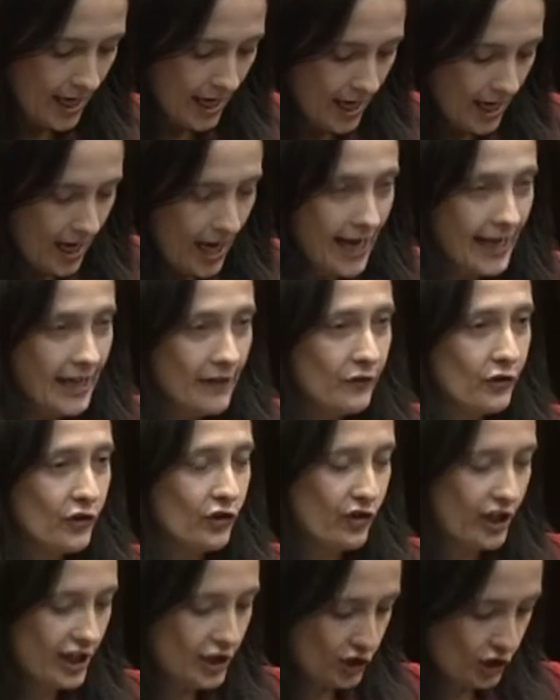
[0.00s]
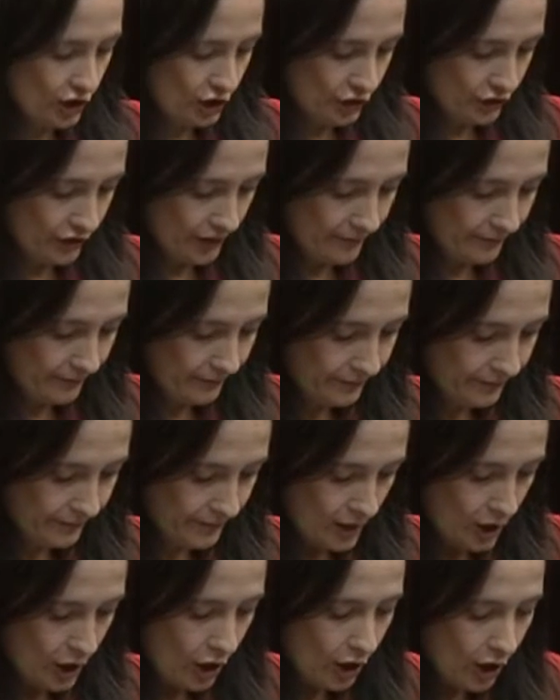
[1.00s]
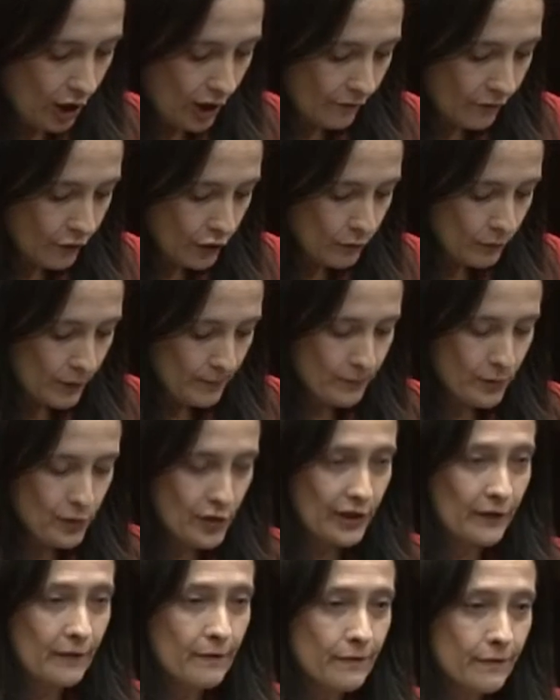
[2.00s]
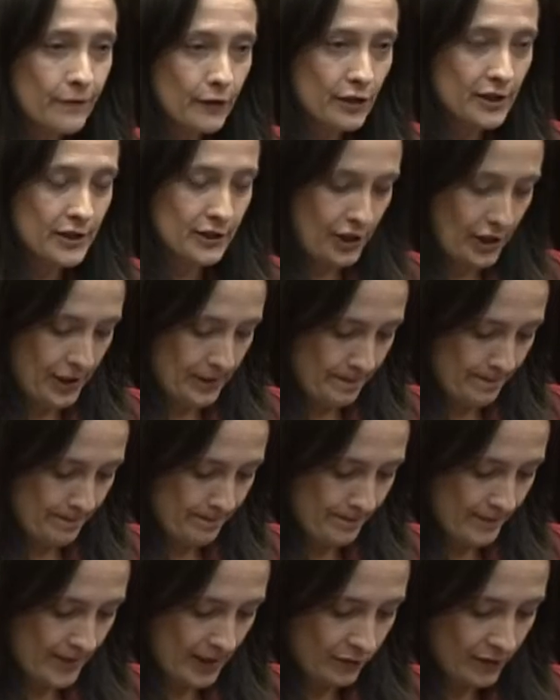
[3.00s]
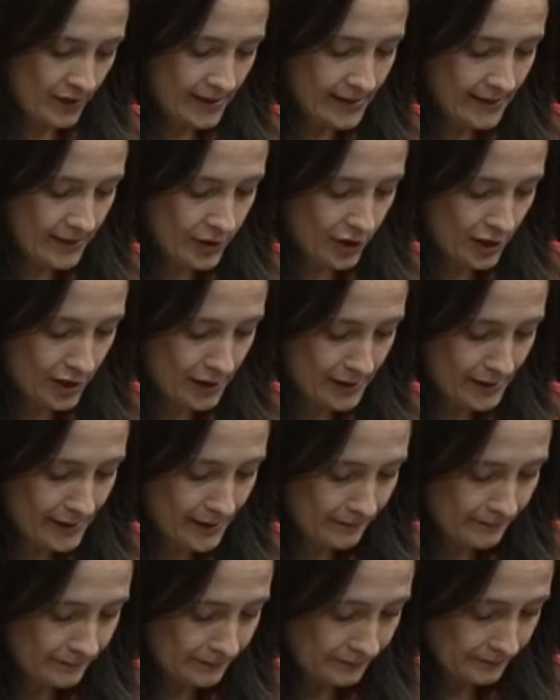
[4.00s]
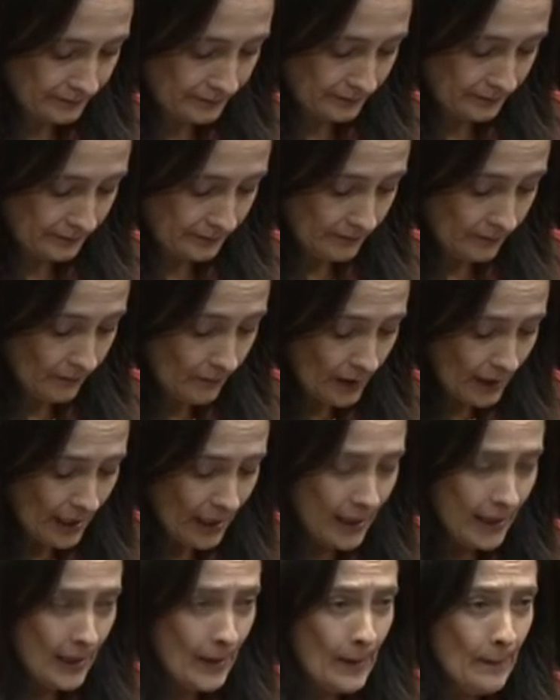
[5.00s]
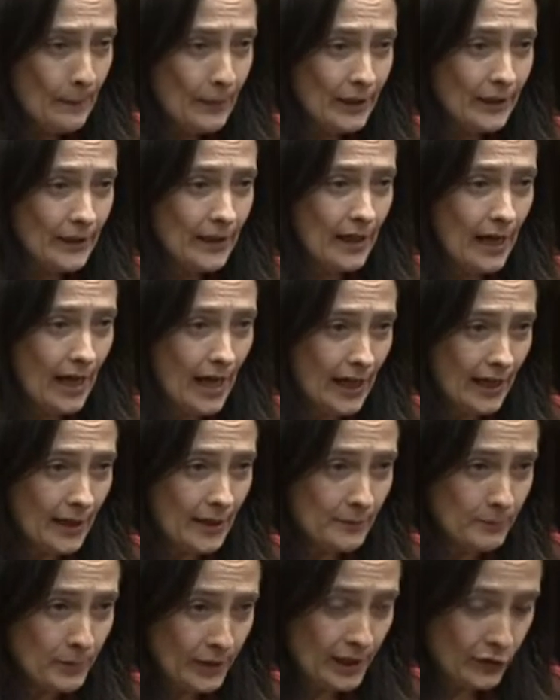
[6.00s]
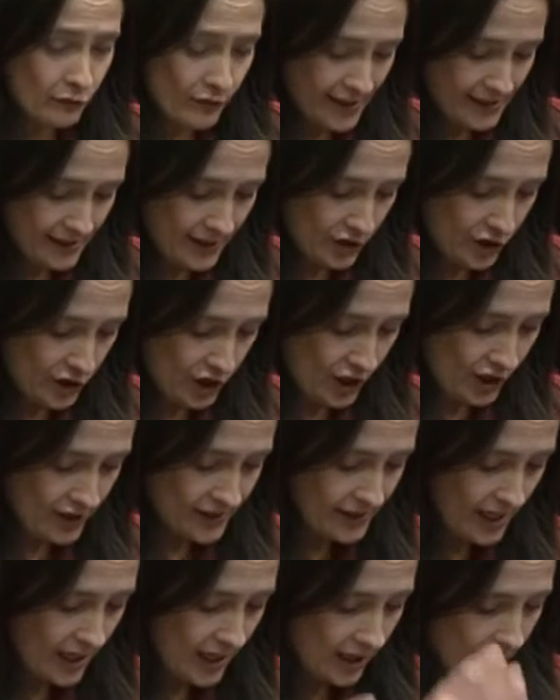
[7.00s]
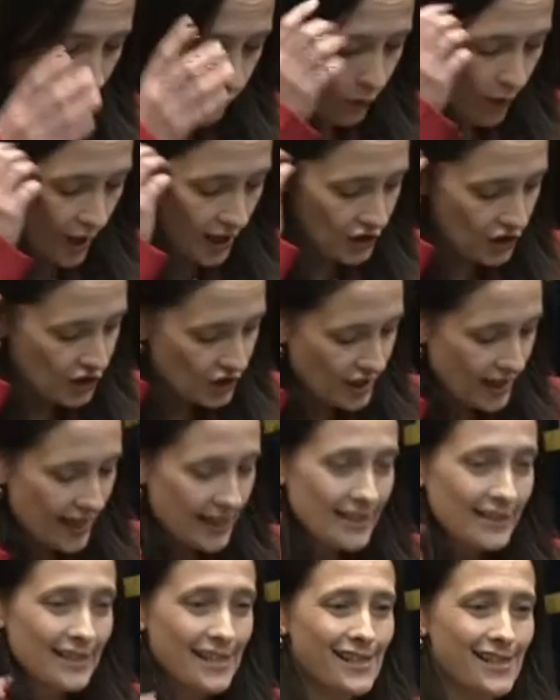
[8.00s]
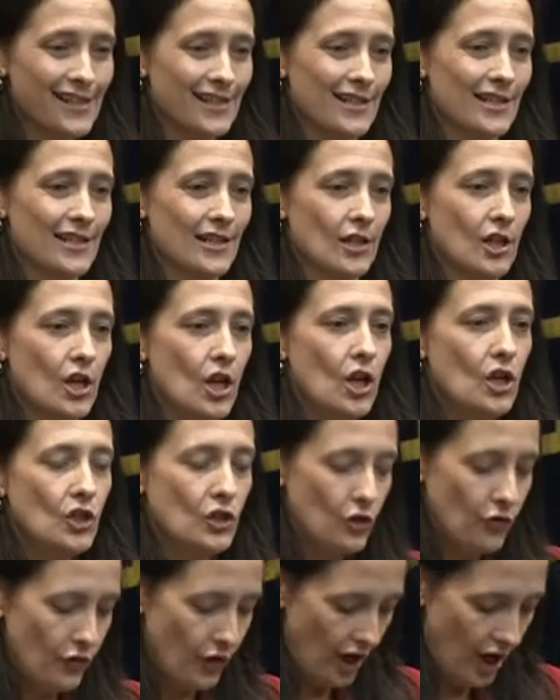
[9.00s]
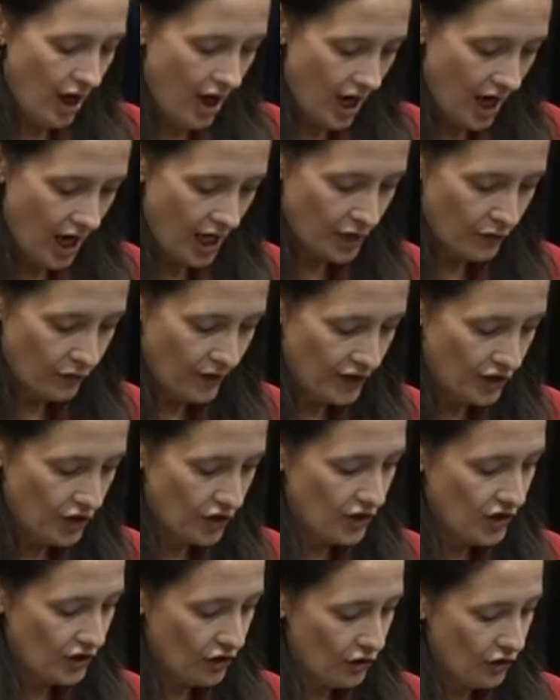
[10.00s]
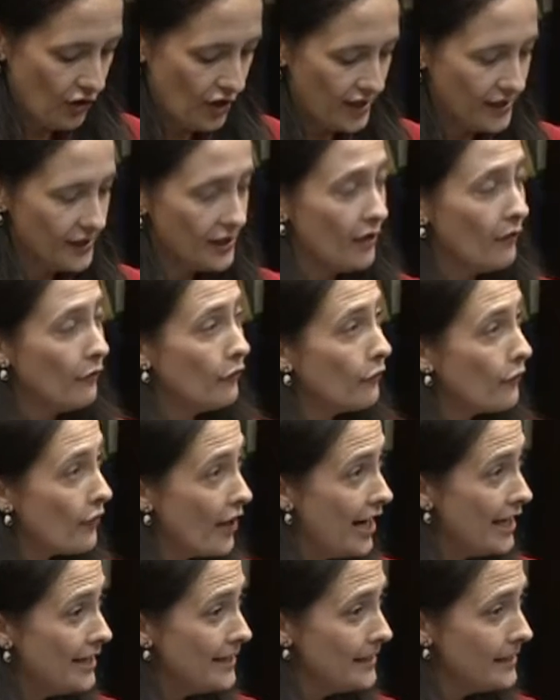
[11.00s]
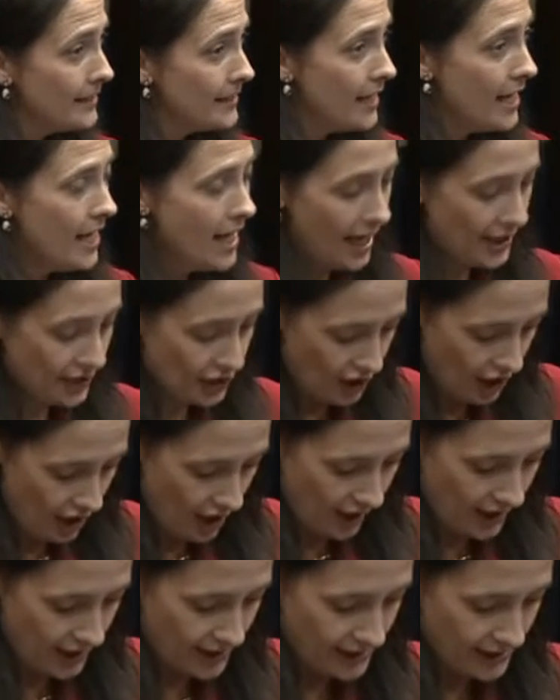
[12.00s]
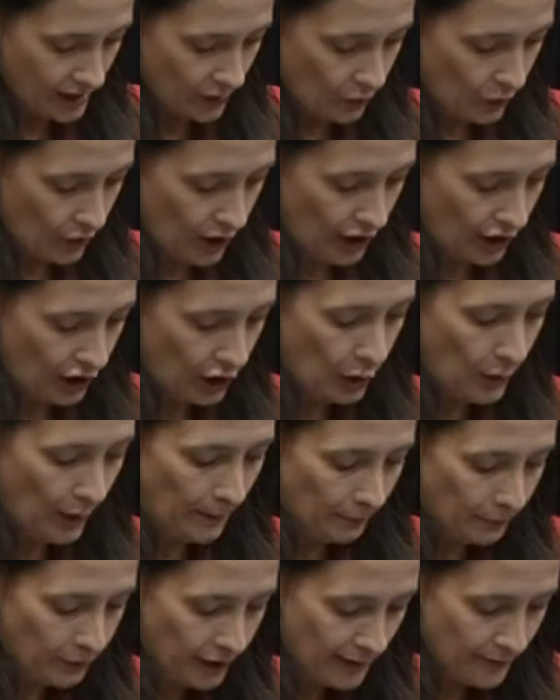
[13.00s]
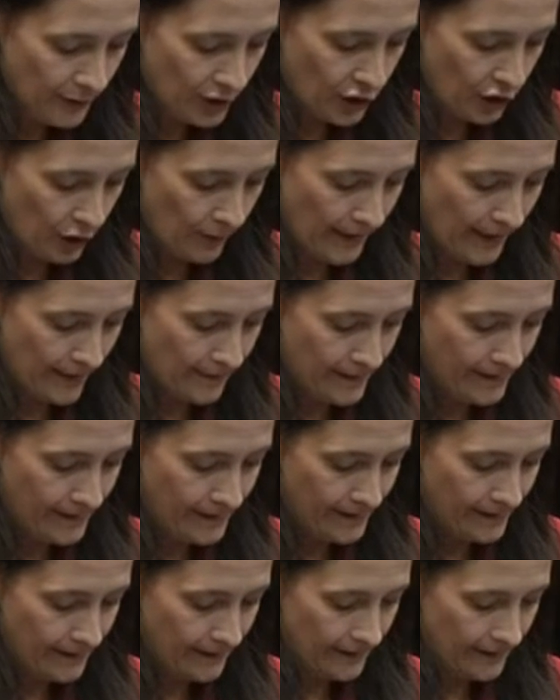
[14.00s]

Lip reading: I have 3 children, all of whom were born full-term in recent years. But in recent years, I have watched and listened to the heart-wrenching stories of friends and colleagues at work who had premature babies.